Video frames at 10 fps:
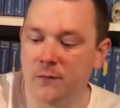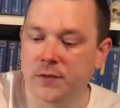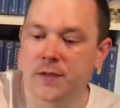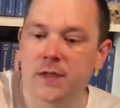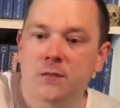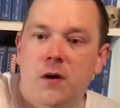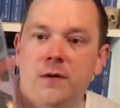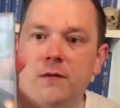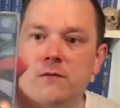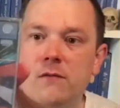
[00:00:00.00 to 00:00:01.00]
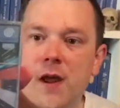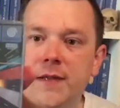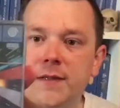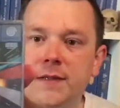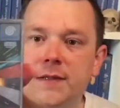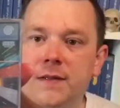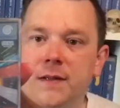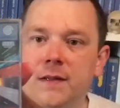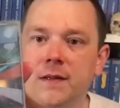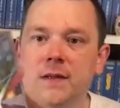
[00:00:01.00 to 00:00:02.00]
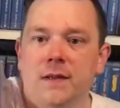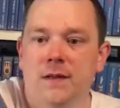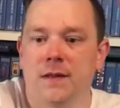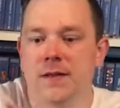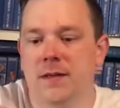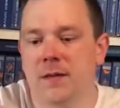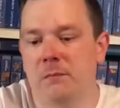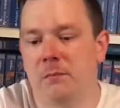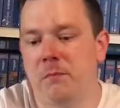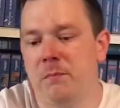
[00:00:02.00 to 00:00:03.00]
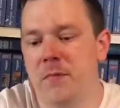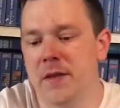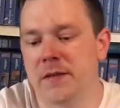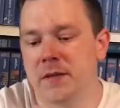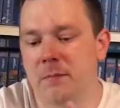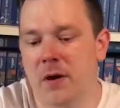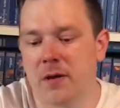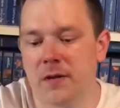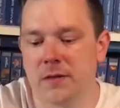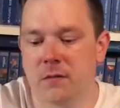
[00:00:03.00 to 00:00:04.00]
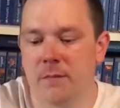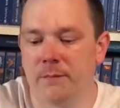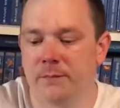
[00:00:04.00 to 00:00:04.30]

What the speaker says: was this one, Res. This is a bugger, this one.